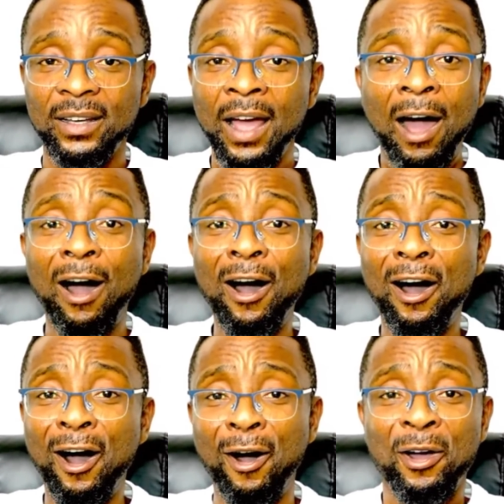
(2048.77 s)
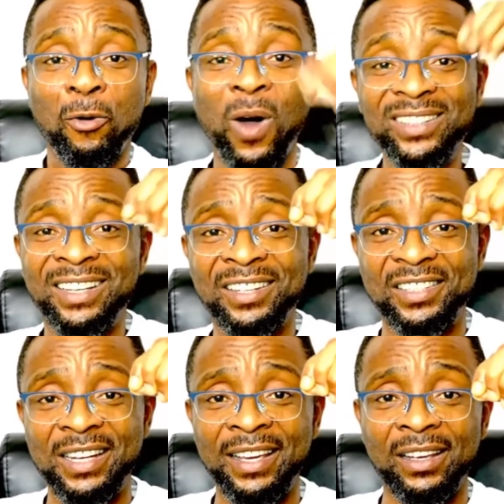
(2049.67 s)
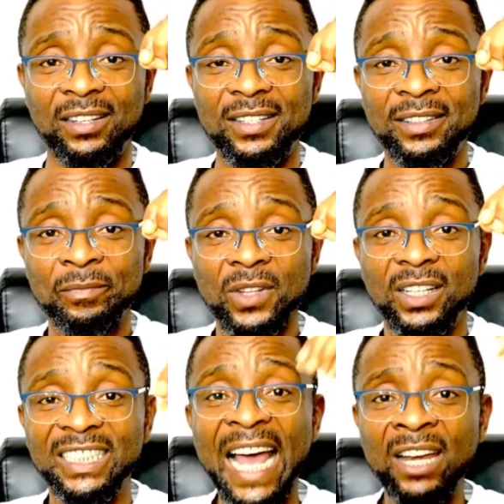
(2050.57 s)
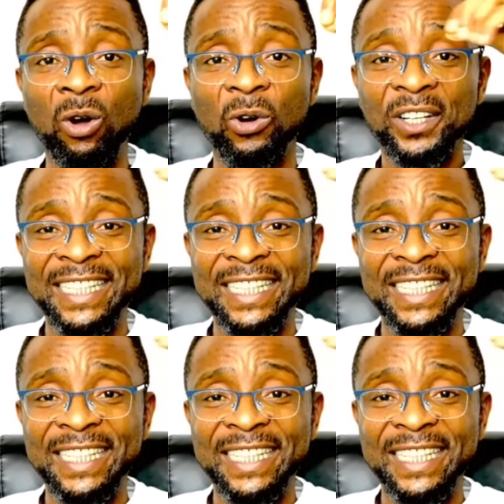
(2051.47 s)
Oh, what is this? Yellow.